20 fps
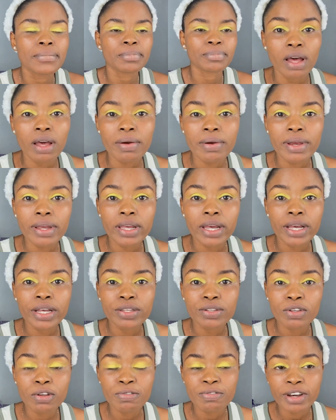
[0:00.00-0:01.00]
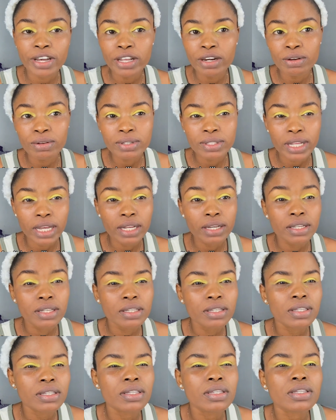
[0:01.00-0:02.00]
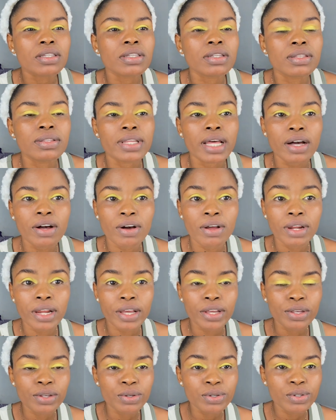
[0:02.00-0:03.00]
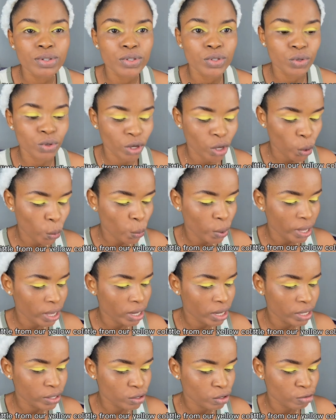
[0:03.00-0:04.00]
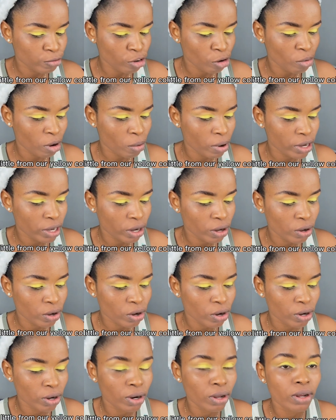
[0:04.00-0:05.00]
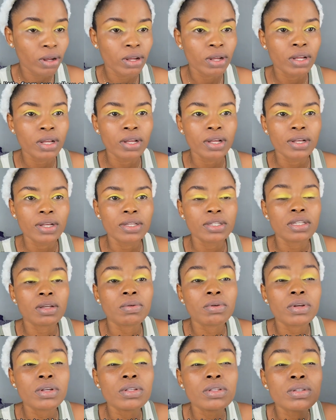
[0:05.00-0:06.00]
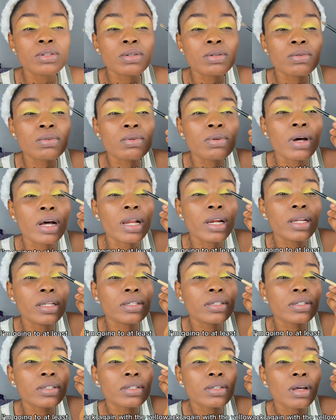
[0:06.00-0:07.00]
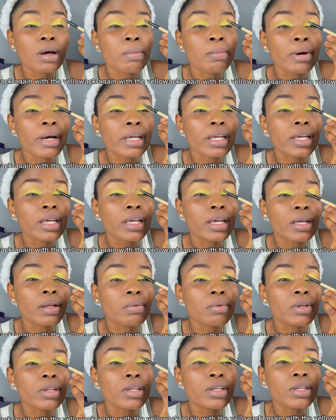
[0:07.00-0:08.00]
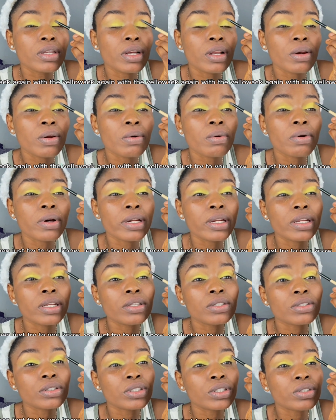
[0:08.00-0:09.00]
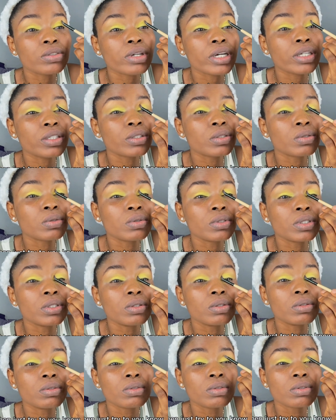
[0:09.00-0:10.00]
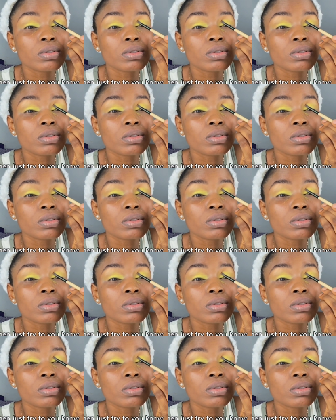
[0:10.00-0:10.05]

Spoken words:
Alright guys, so far it looks like this. That color I used took away a little from our yellow color. So I'm going to at least come back again with the yellow and then just try to, you know,